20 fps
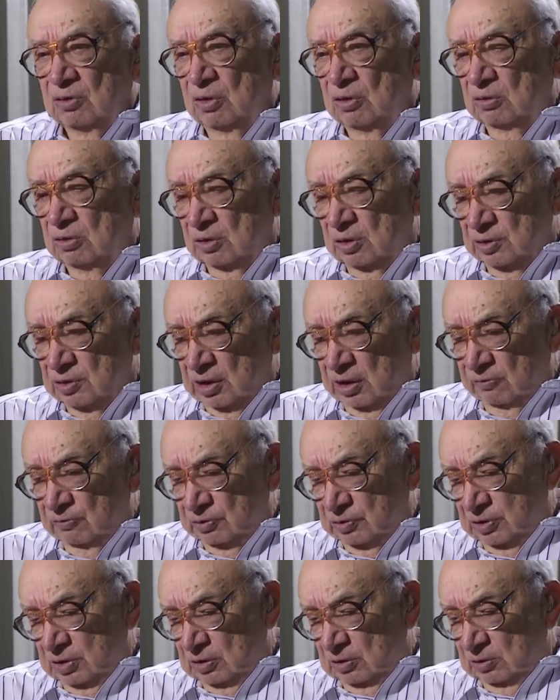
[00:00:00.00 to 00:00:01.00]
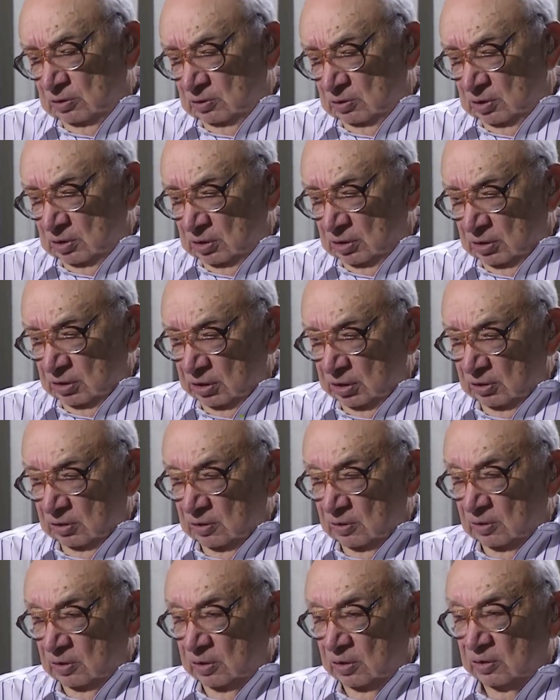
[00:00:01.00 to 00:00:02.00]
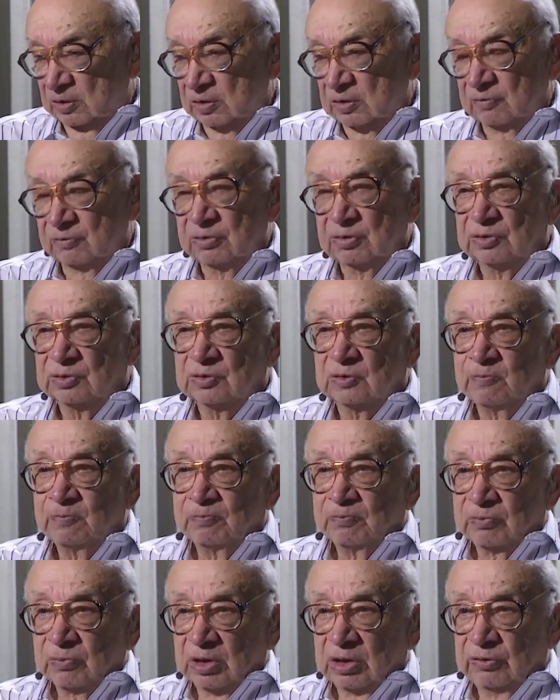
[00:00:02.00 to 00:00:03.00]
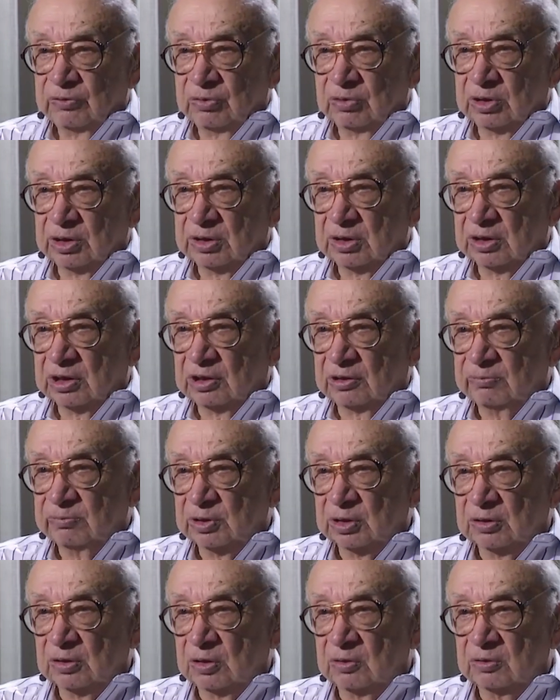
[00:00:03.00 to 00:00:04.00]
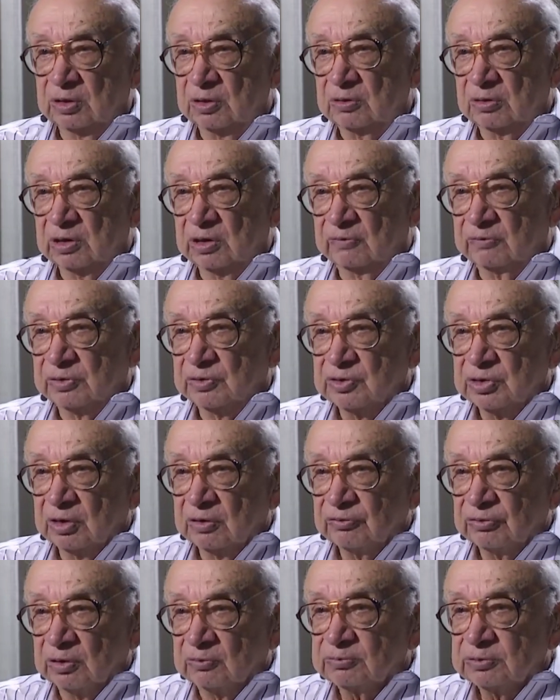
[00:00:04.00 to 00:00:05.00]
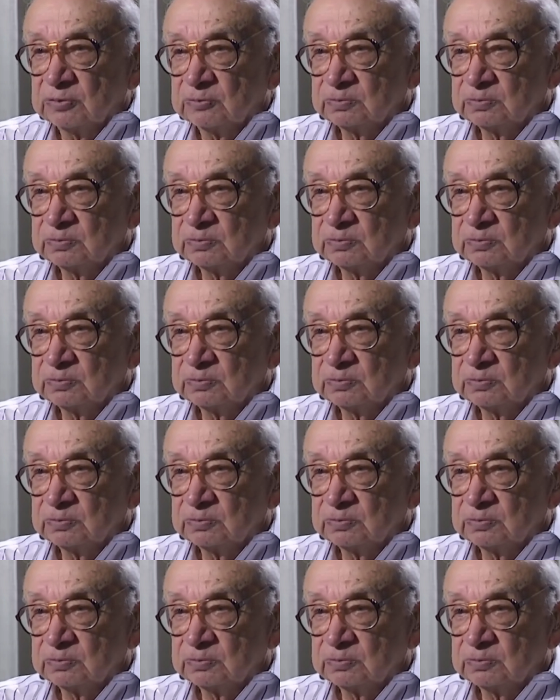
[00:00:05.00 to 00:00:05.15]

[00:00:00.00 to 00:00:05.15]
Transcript: No, because I was telling in later interviews, if you let the government alone, it'll cover itself up.